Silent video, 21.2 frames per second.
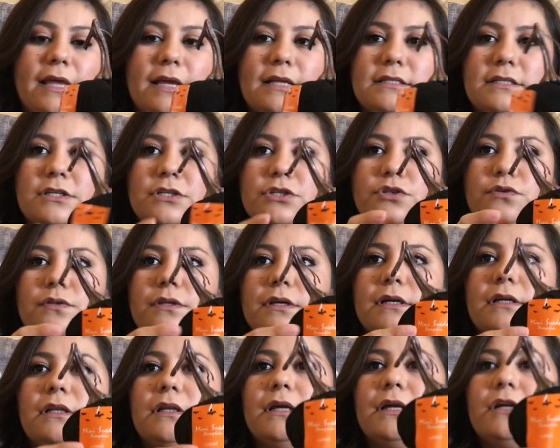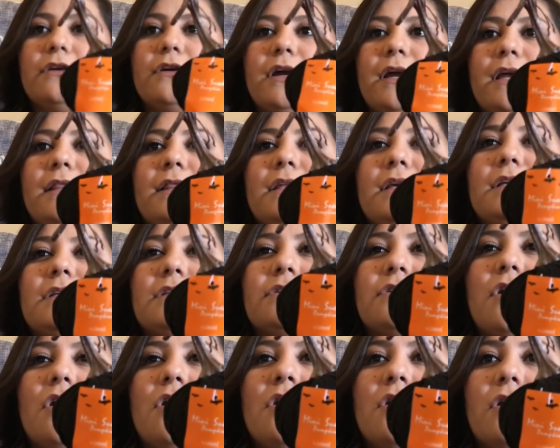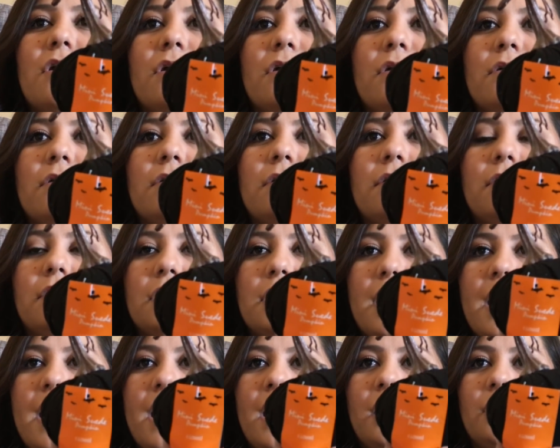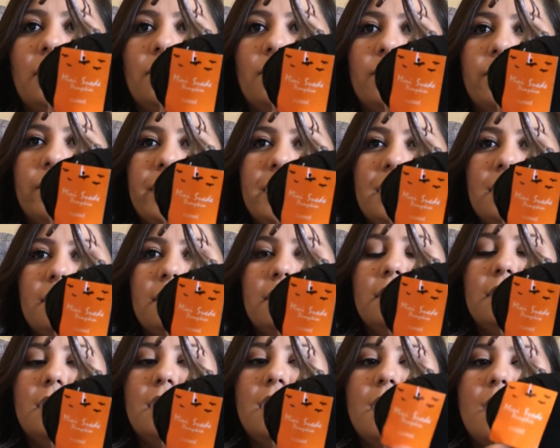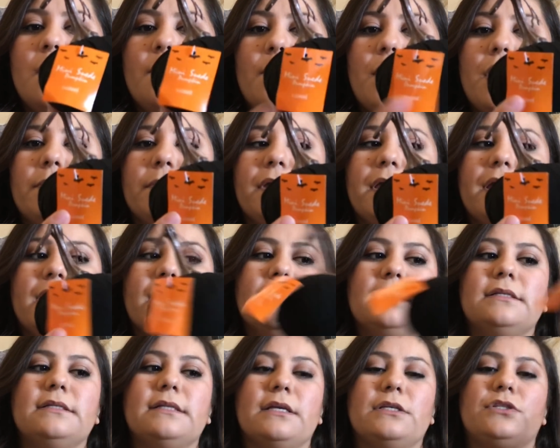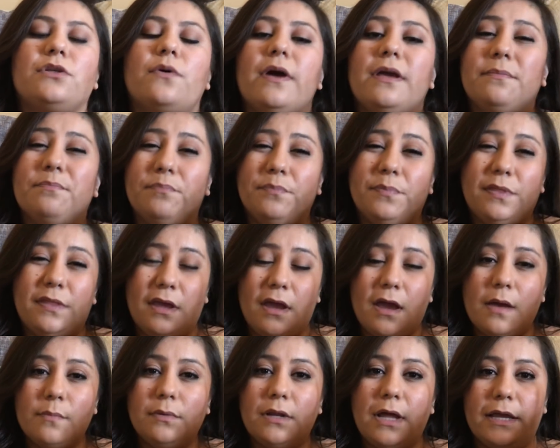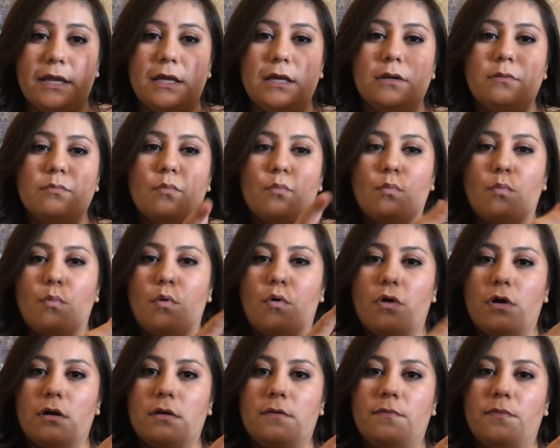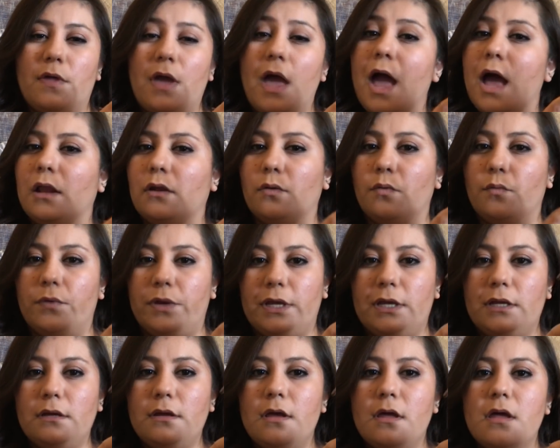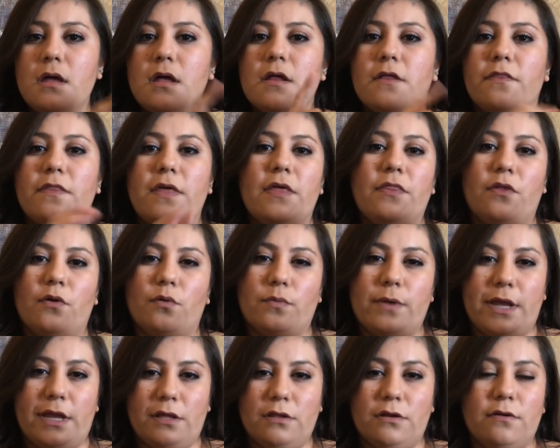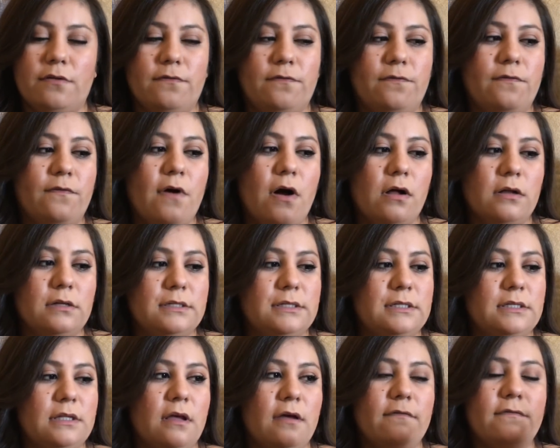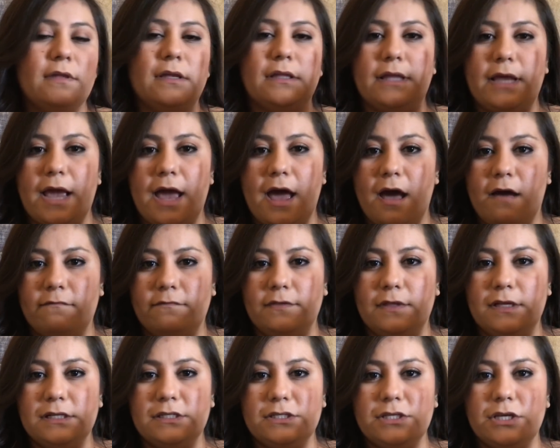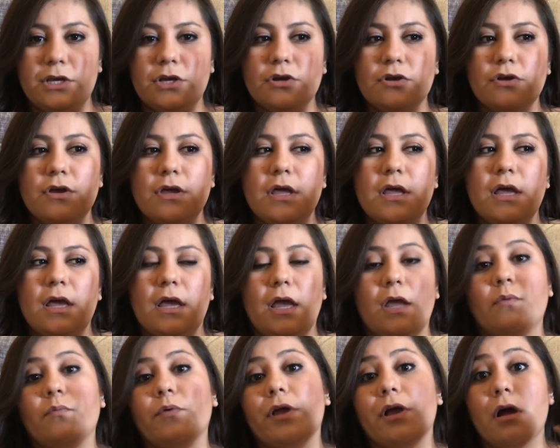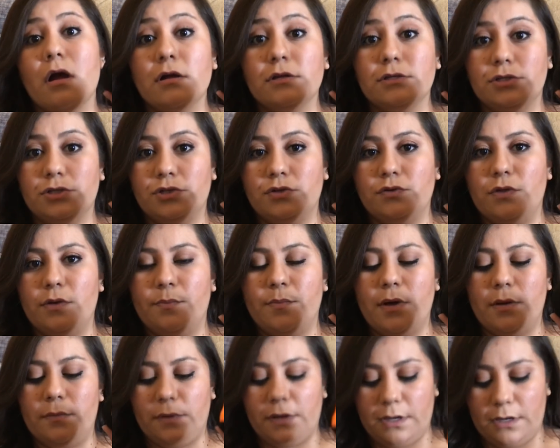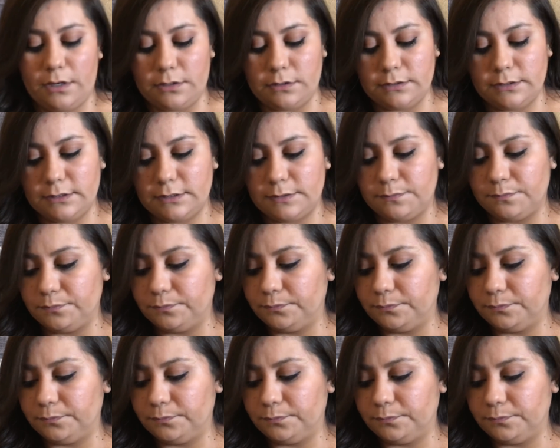they didn't do the glitter, and these are the Halloween pumpkins. So I think I'm liking more the Halloween than the regular fall stuff that they have this year in regards to the pumpkins.